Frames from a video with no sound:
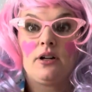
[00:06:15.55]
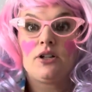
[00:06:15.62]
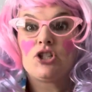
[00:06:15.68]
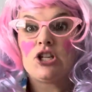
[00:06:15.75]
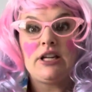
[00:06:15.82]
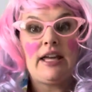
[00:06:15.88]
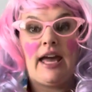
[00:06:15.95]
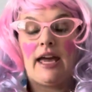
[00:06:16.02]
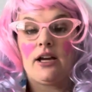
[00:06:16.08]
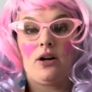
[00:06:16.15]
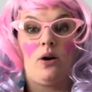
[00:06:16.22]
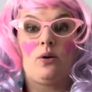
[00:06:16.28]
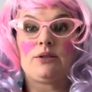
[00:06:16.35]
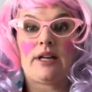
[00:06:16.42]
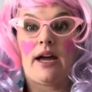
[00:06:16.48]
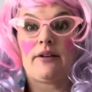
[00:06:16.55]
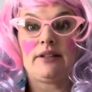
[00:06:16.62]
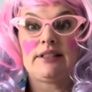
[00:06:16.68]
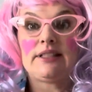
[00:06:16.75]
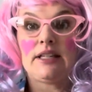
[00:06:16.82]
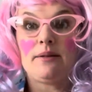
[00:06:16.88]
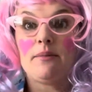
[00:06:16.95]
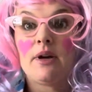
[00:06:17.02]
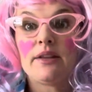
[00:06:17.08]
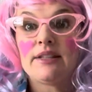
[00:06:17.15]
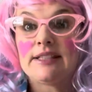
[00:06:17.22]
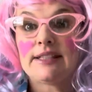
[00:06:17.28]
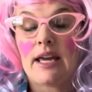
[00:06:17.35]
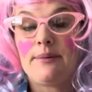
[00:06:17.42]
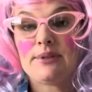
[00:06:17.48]
She can't go down and see
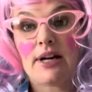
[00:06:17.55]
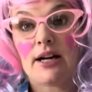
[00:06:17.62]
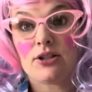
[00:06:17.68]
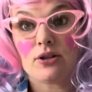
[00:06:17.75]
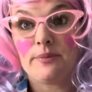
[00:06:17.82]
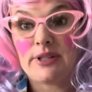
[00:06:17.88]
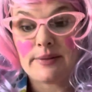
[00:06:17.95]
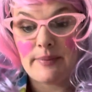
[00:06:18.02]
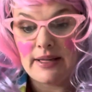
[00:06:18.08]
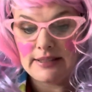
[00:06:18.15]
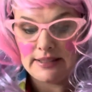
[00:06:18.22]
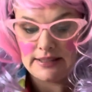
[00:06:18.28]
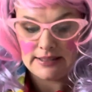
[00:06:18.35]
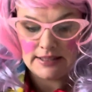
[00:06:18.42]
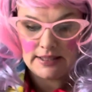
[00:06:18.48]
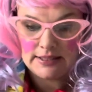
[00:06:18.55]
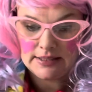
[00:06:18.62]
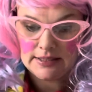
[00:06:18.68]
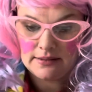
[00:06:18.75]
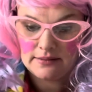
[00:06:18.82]
the same doctor Miss Messie sees.